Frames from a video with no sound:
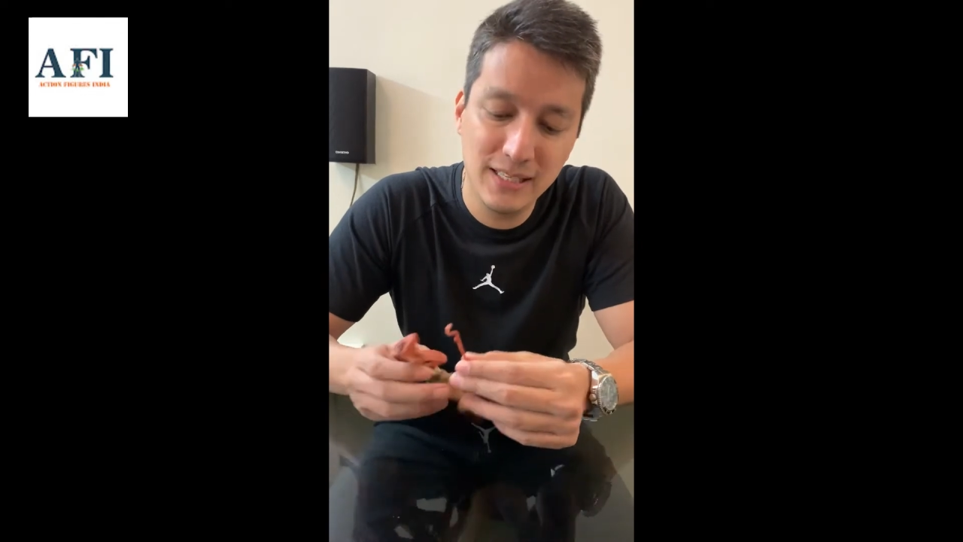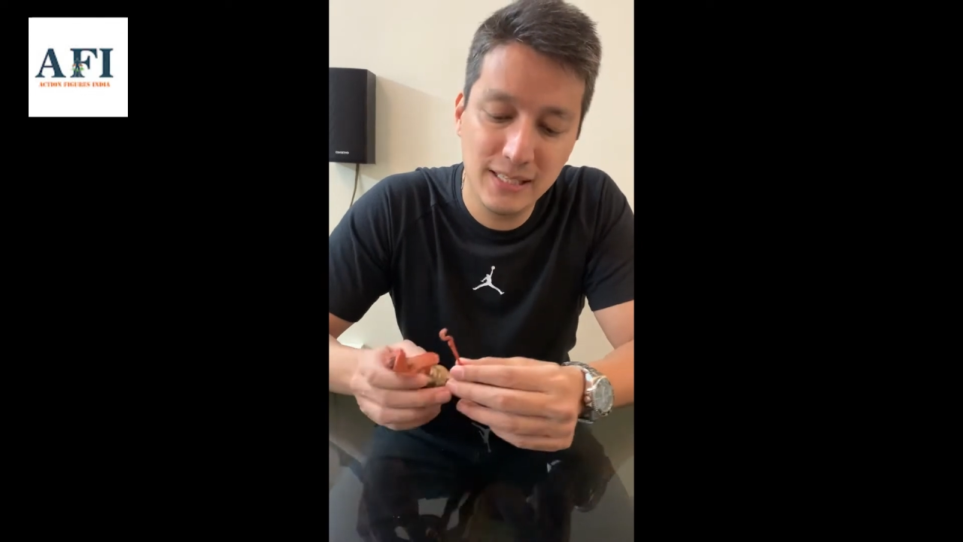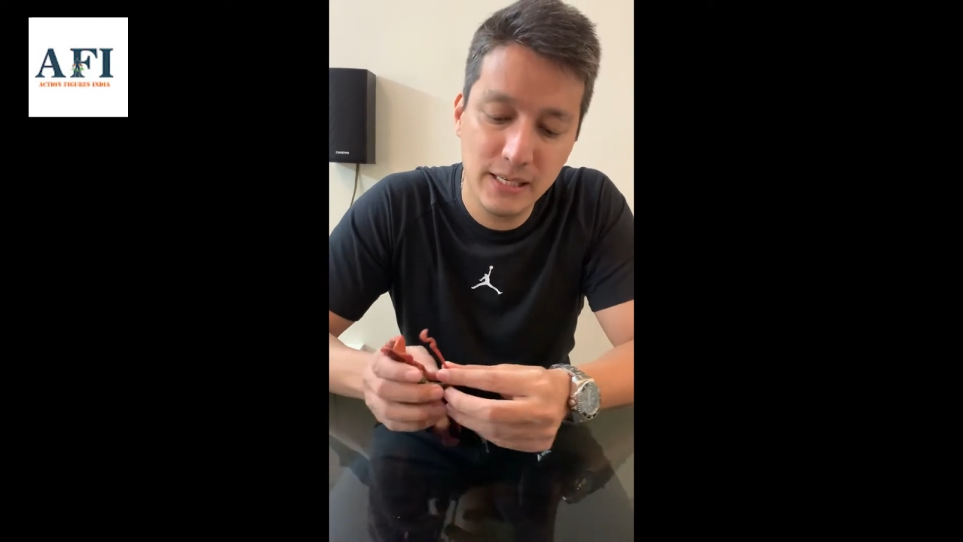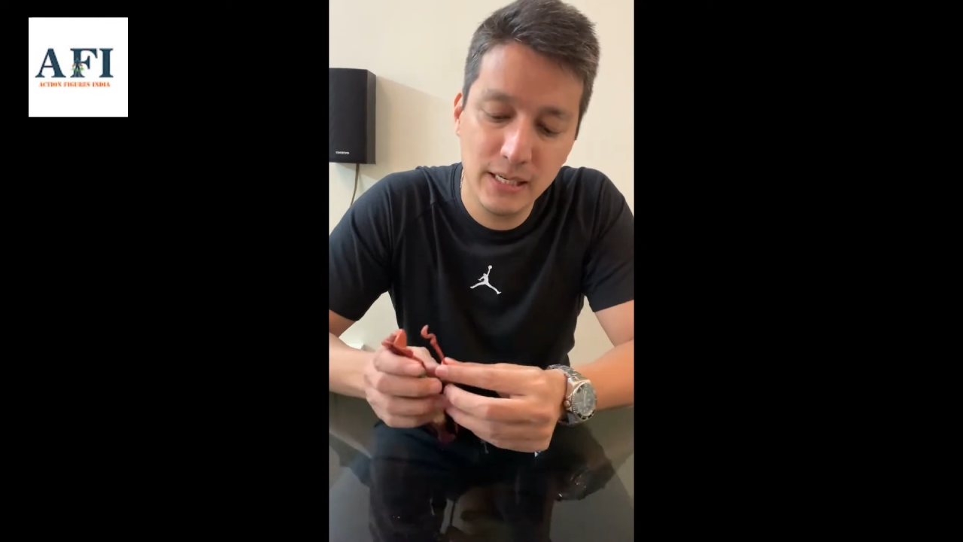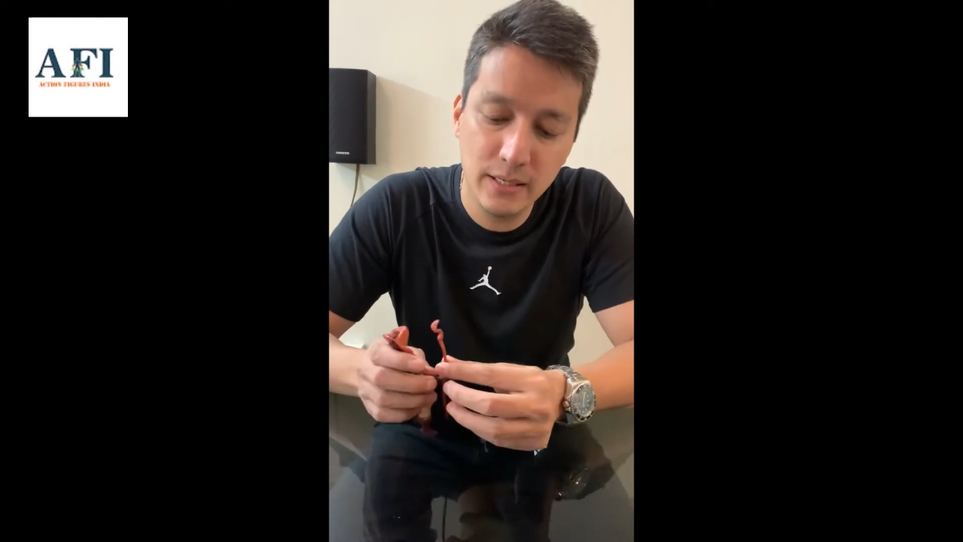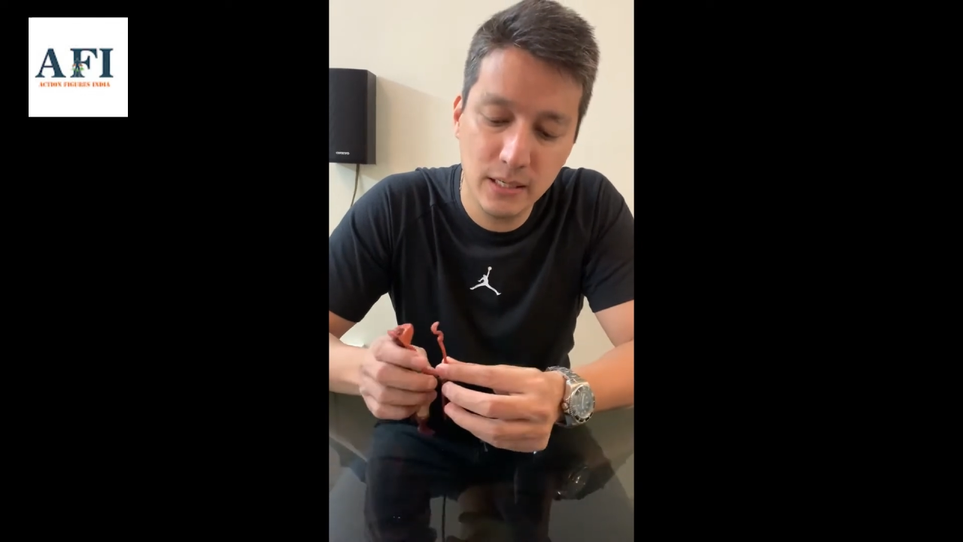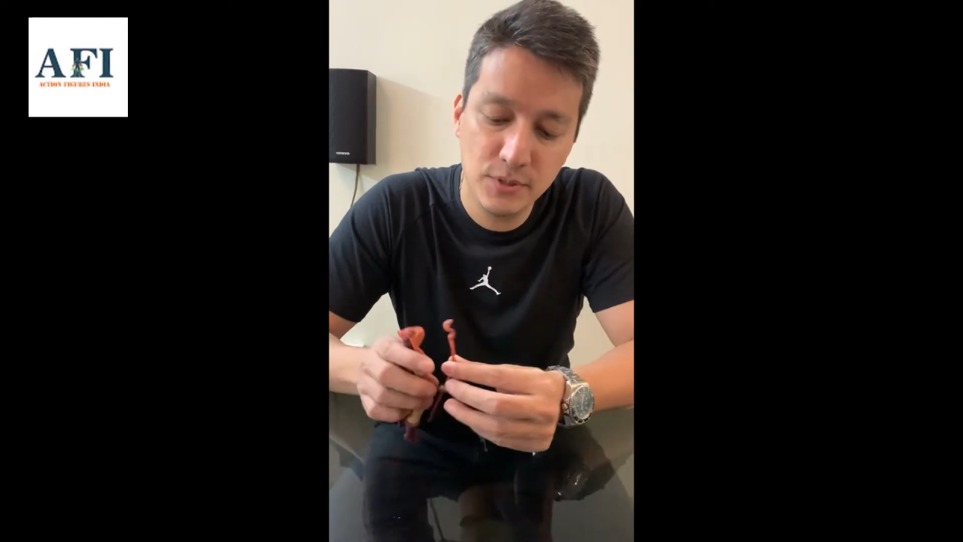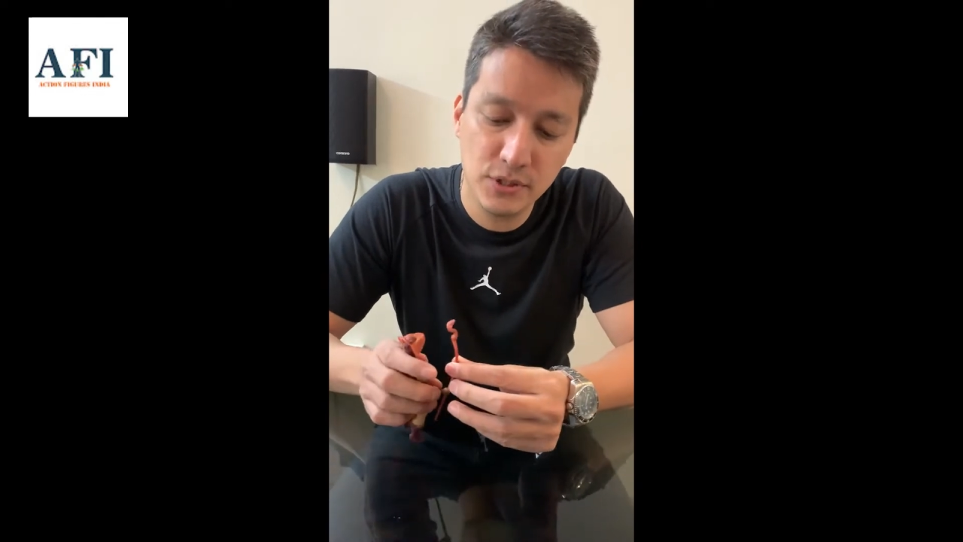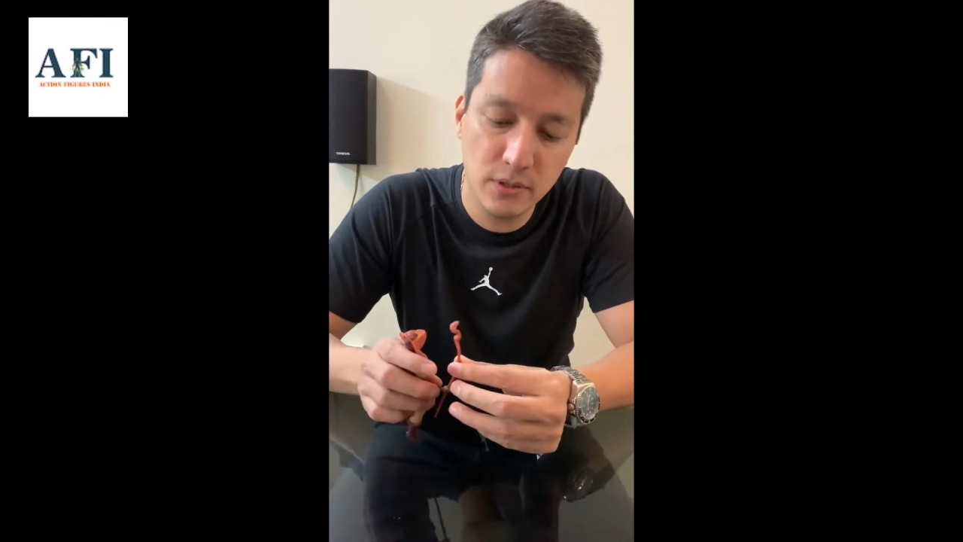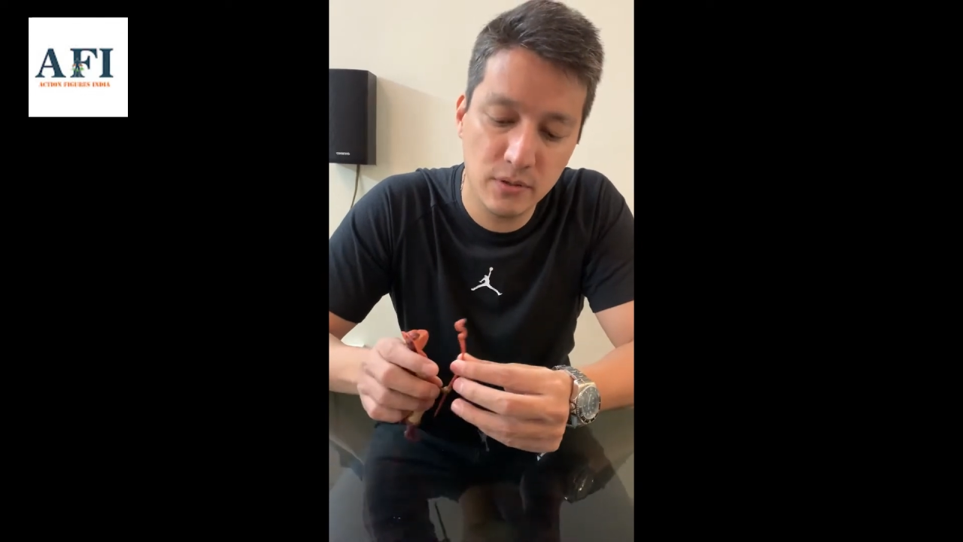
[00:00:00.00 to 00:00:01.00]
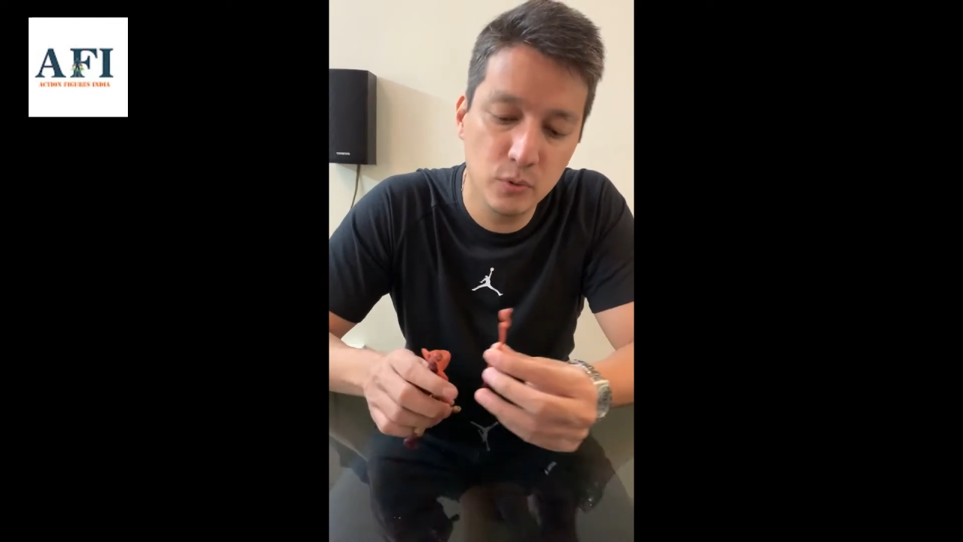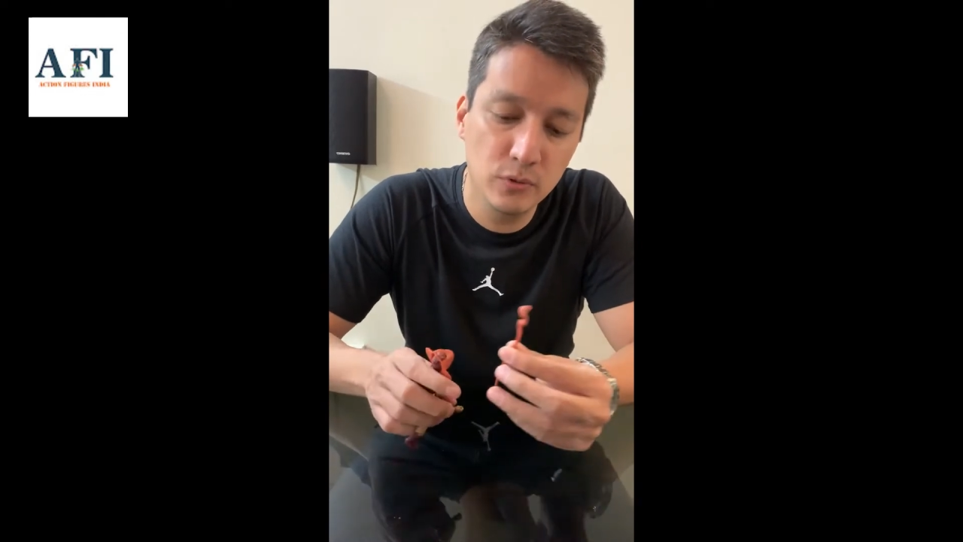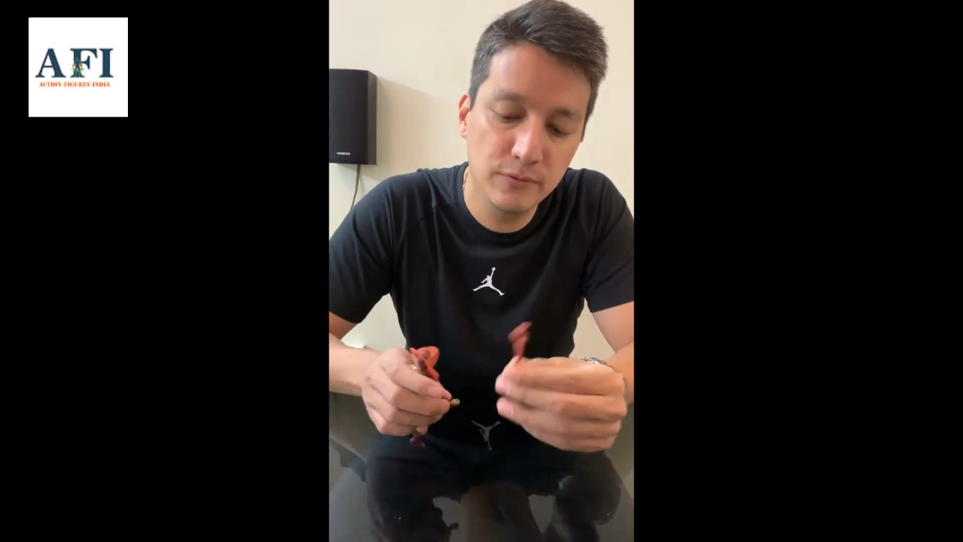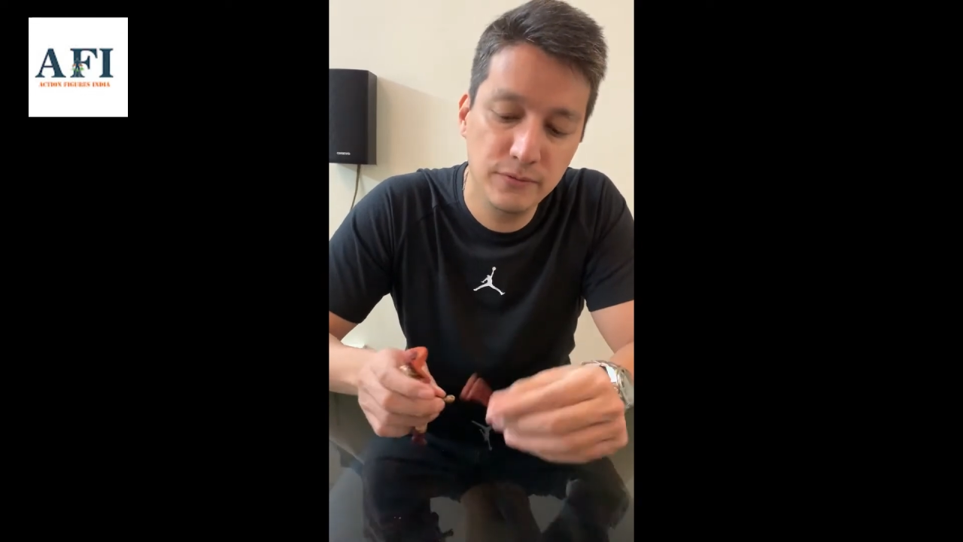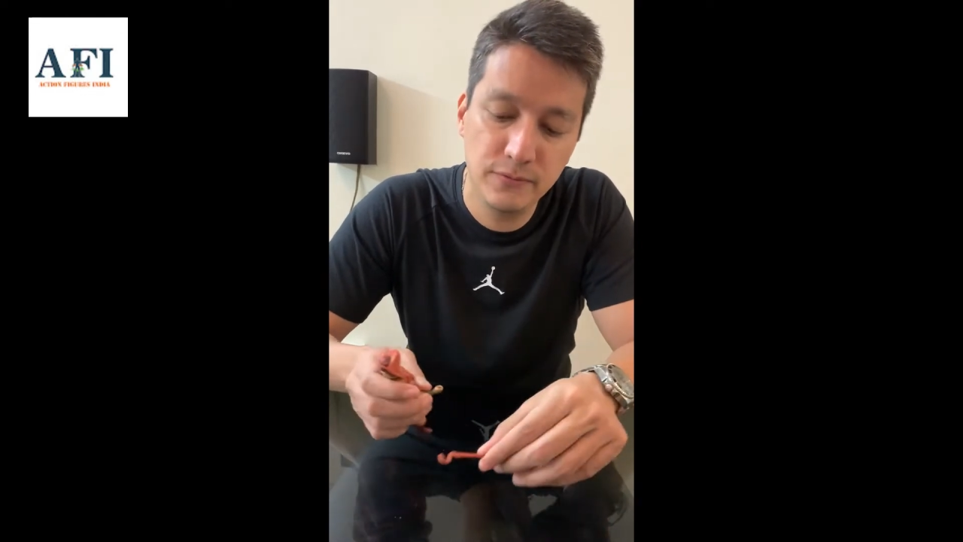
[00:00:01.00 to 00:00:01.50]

see I'm just gonna remove